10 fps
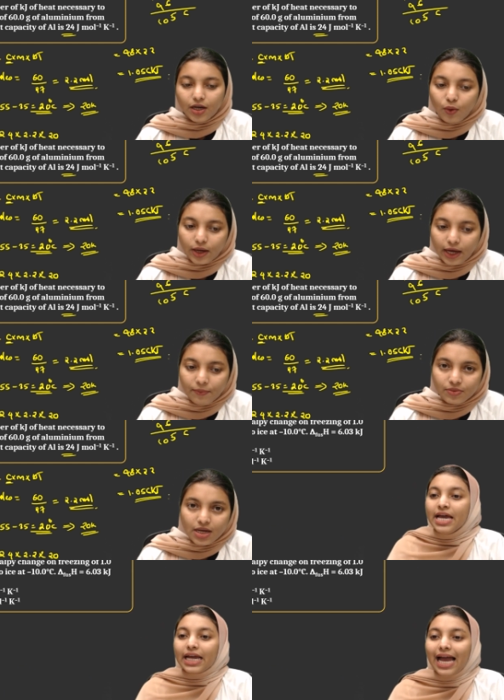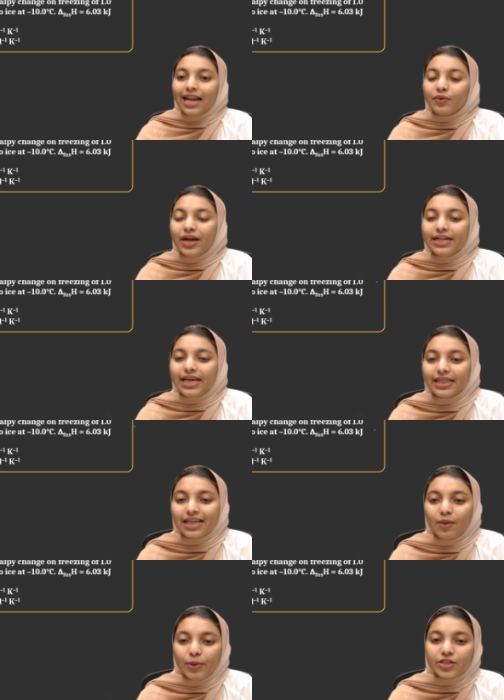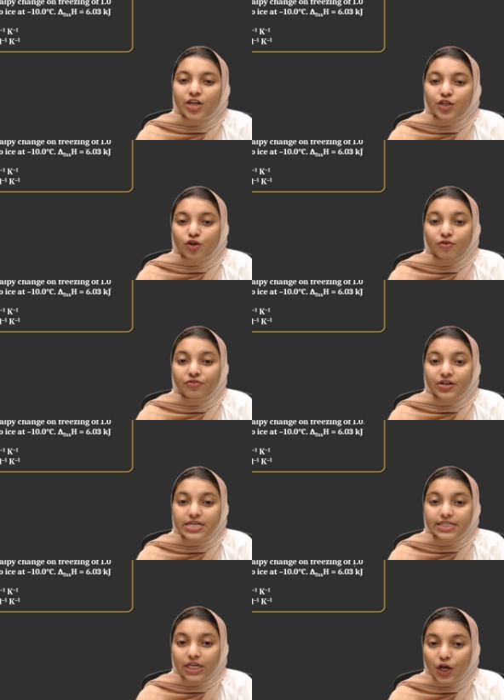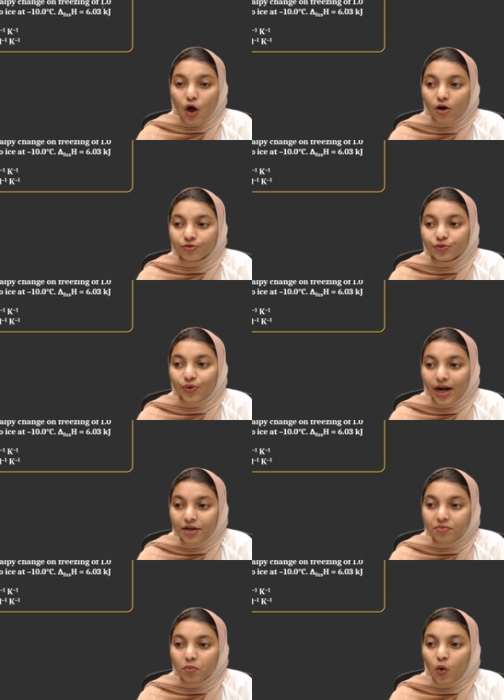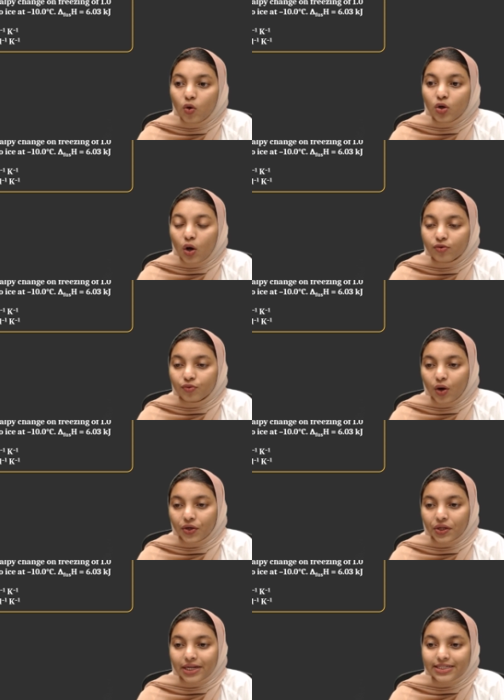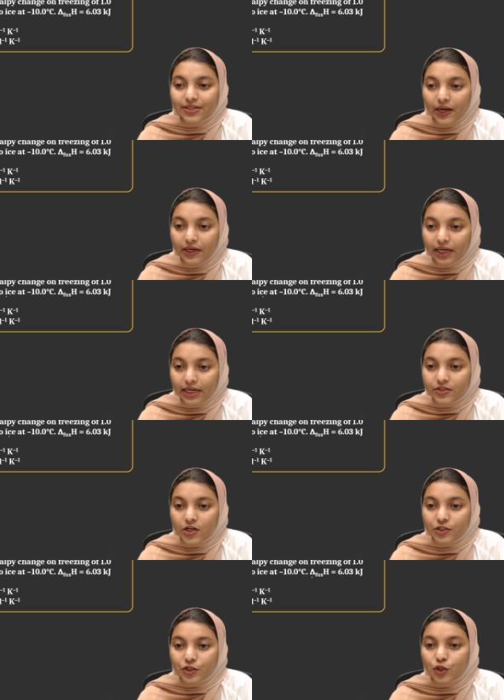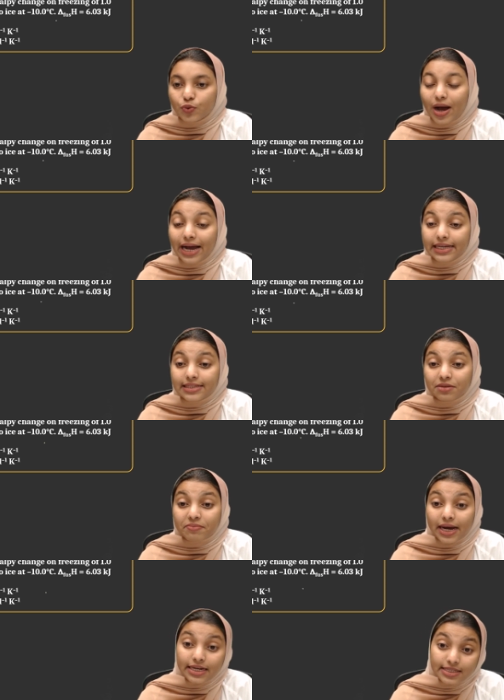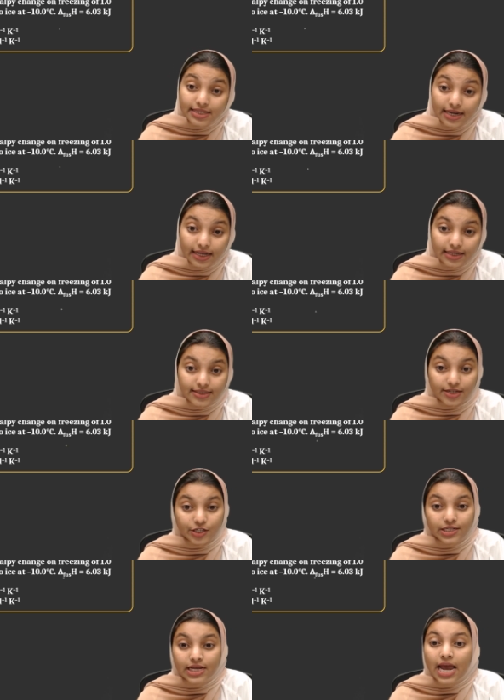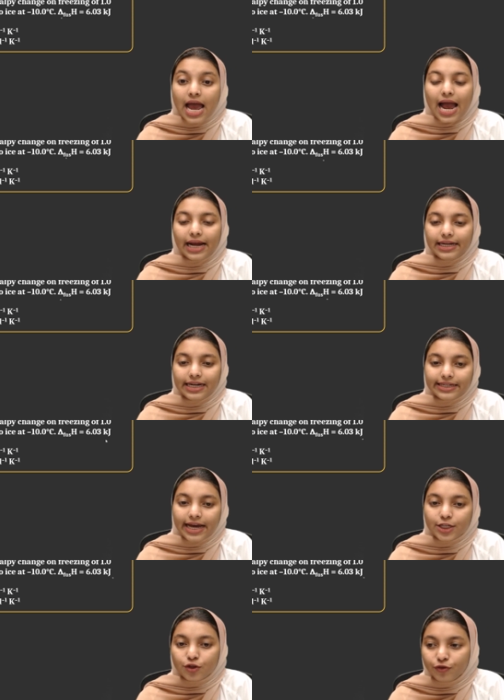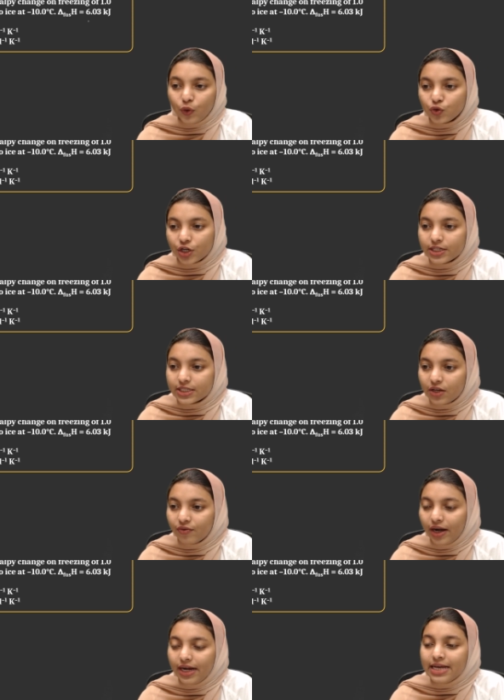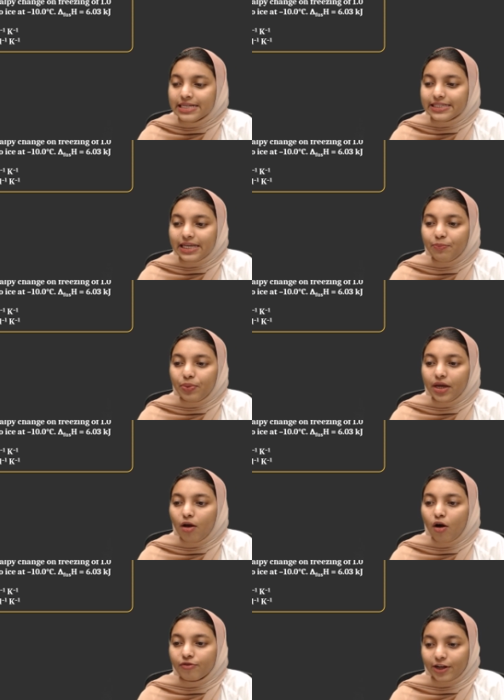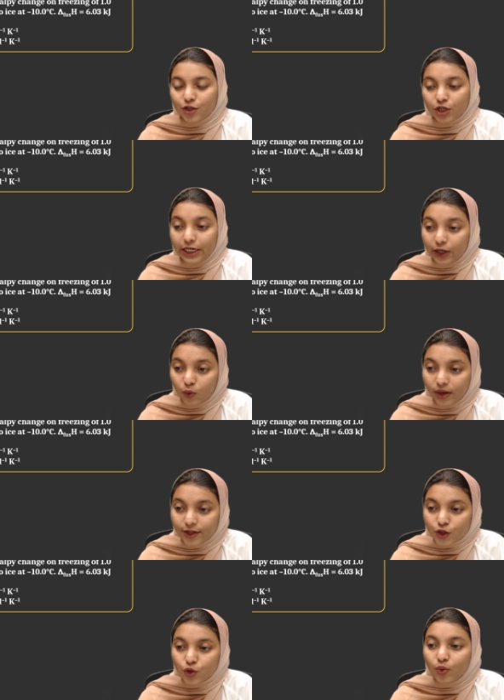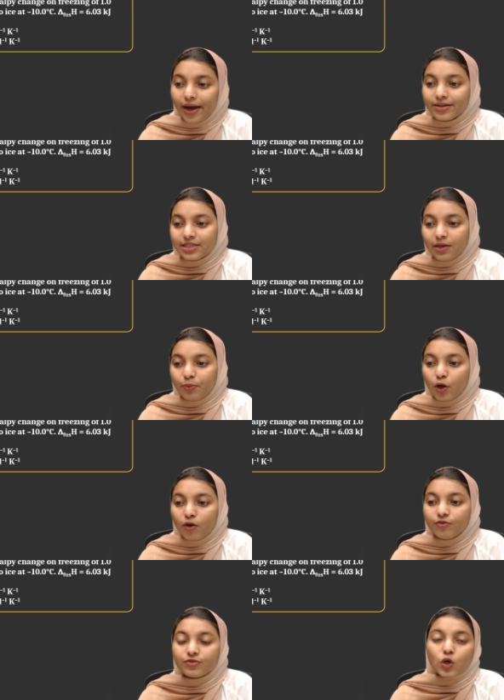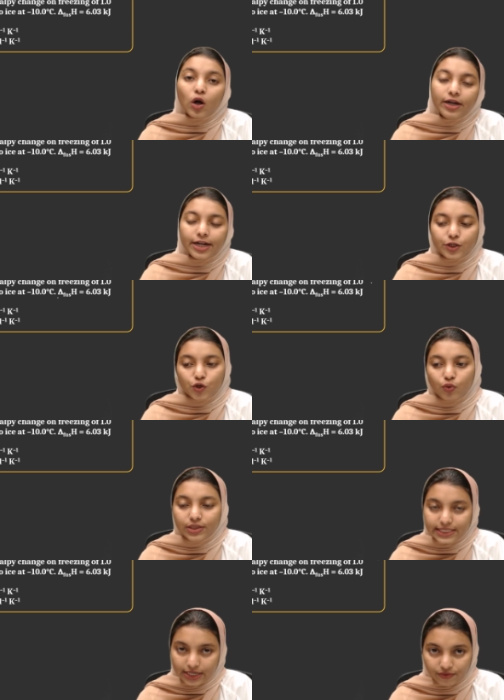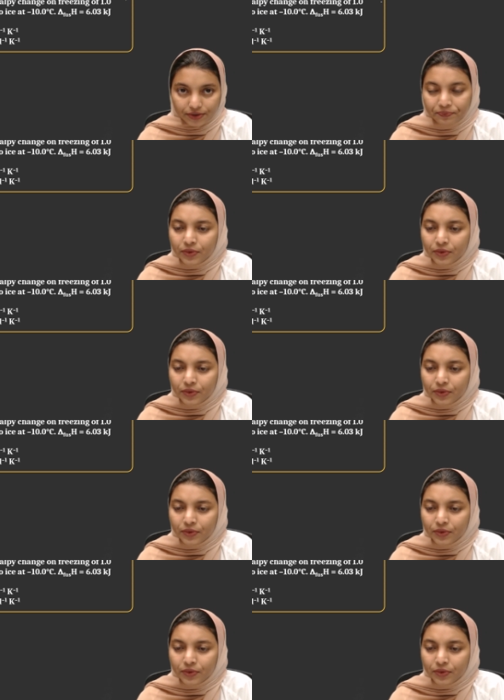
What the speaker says: Okay, calculate the enthalpy change on freezing of 1 mole of water at 10 degrees Celsius to ice at minus 10 degrees Celsius and delta H fusion is given. Cp of H liquid H2 and Cp of solid H2O is given.